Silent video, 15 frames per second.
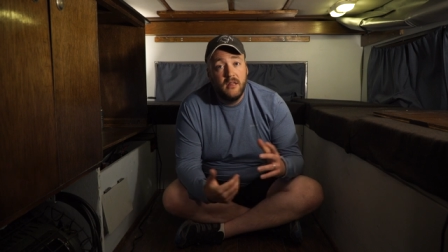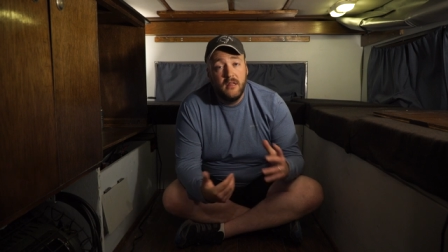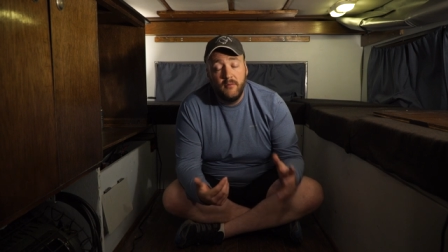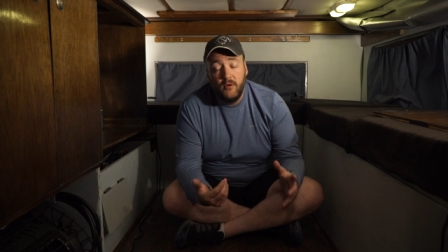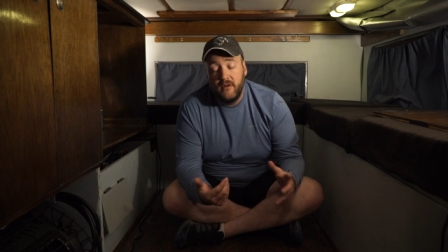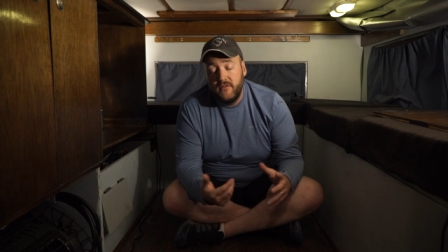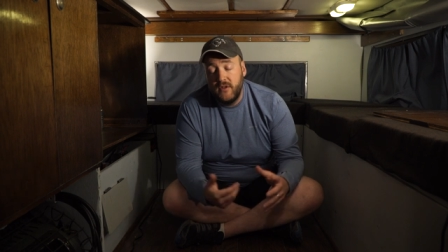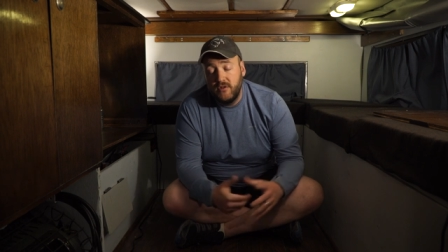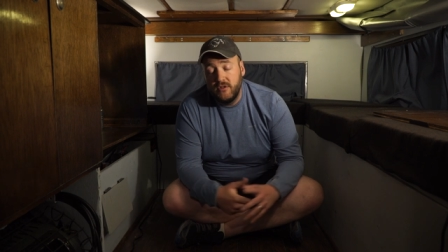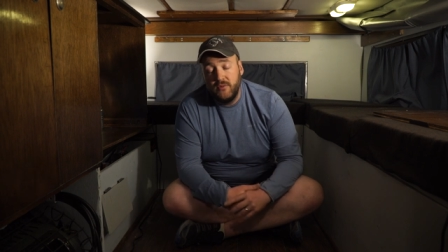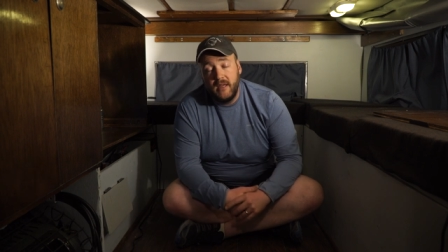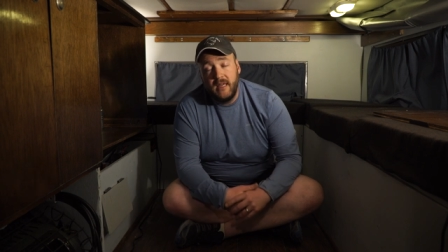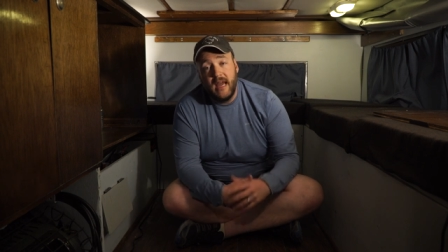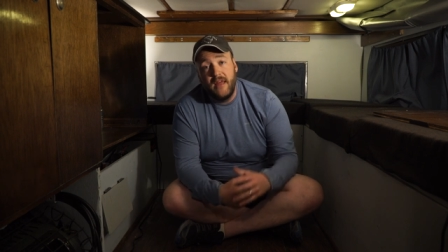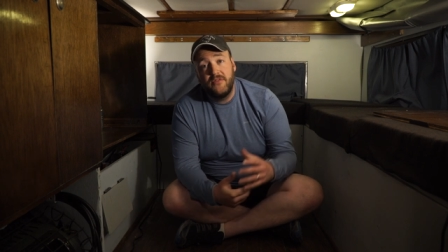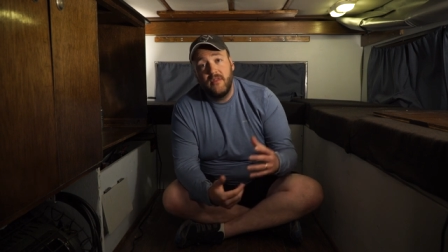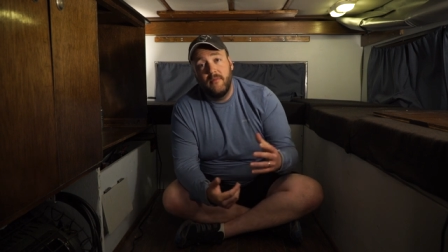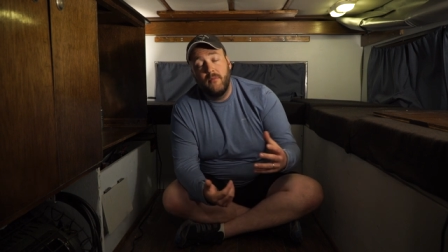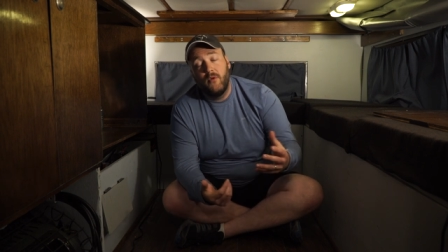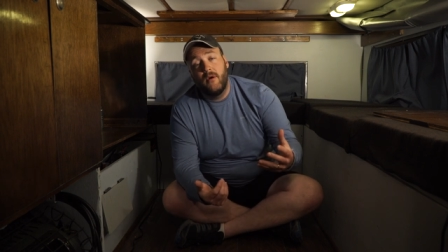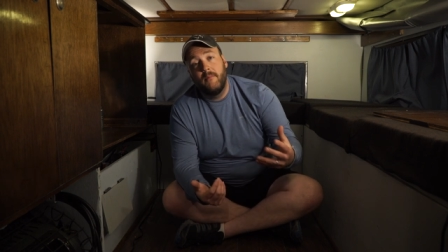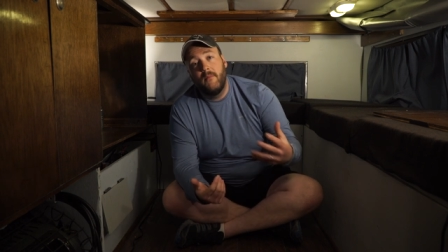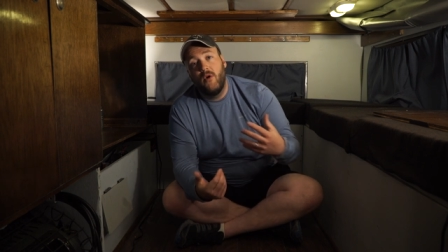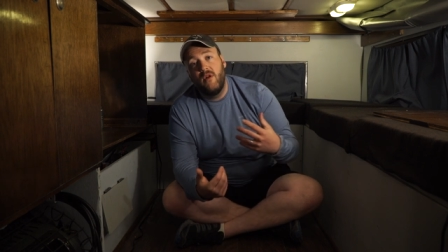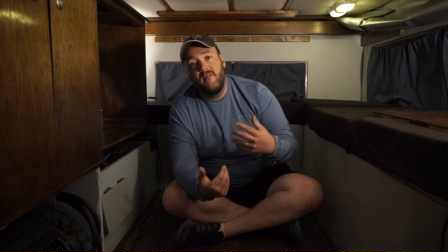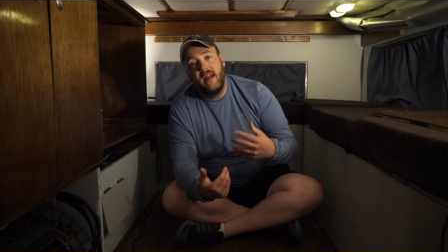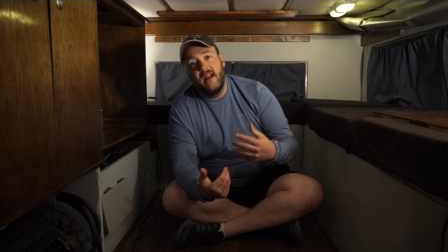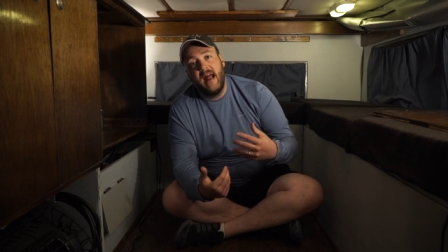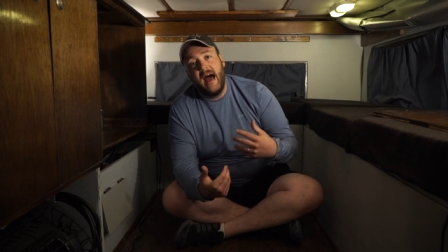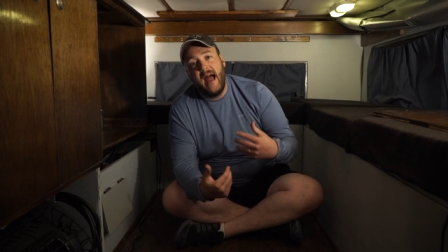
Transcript: The more views we get, the more motivated